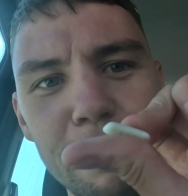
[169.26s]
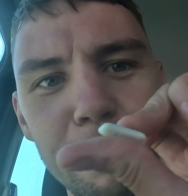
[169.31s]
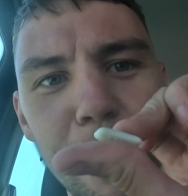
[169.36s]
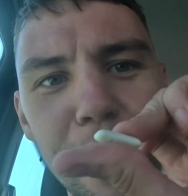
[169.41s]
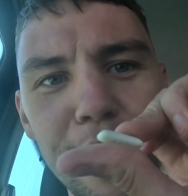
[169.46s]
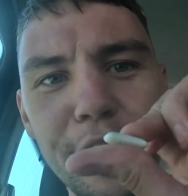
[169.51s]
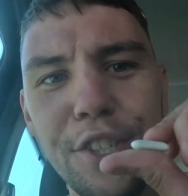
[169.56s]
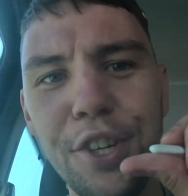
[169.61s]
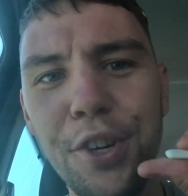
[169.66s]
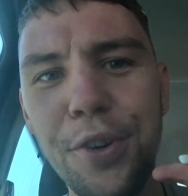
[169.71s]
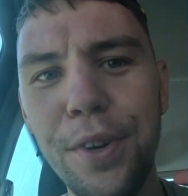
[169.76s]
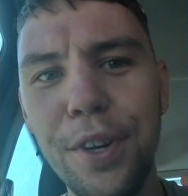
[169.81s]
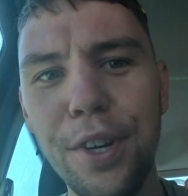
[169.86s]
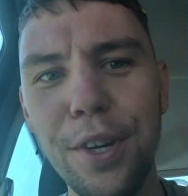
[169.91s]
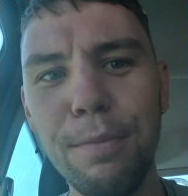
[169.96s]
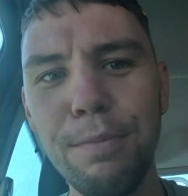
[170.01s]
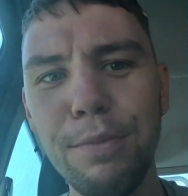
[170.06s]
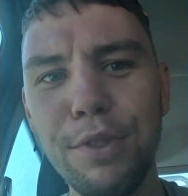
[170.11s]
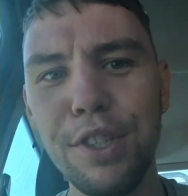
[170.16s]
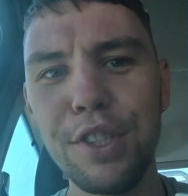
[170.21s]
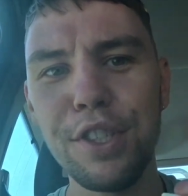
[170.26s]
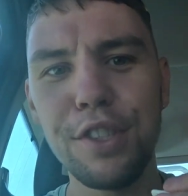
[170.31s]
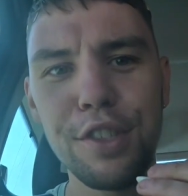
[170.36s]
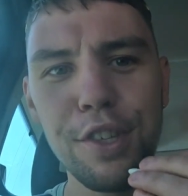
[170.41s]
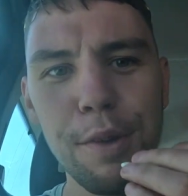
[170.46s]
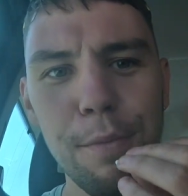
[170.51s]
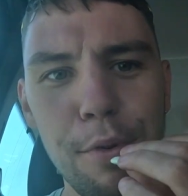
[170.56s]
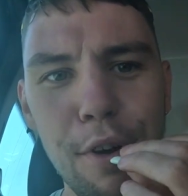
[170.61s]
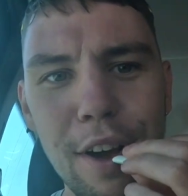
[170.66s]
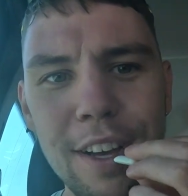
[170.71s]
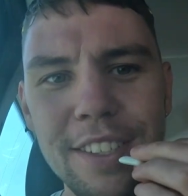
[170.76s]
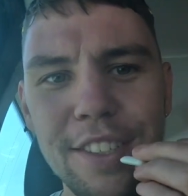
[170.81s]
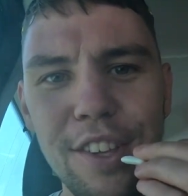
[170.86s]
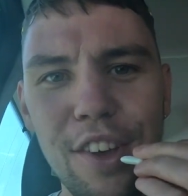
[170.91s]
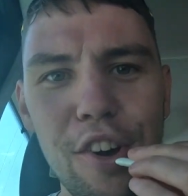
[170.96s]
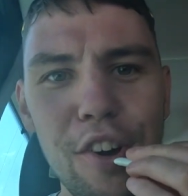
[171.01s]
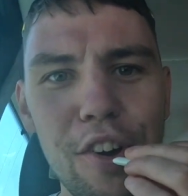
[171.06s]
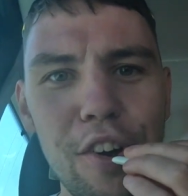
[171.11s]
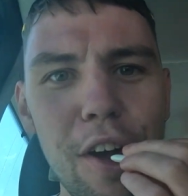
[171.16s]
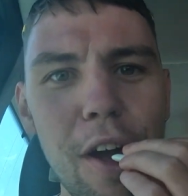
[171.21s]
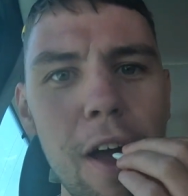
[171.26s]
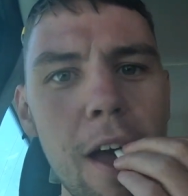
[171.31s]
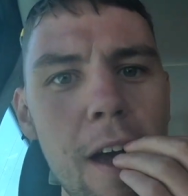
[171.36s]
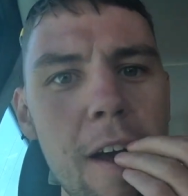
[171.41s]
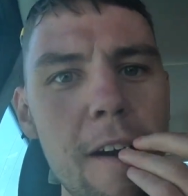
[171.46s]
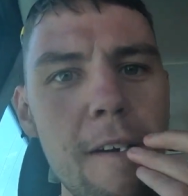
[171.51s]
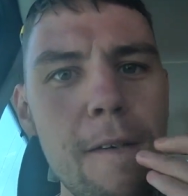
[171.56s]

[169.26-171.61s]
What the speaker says: bit of chewing them to suppress the hunger.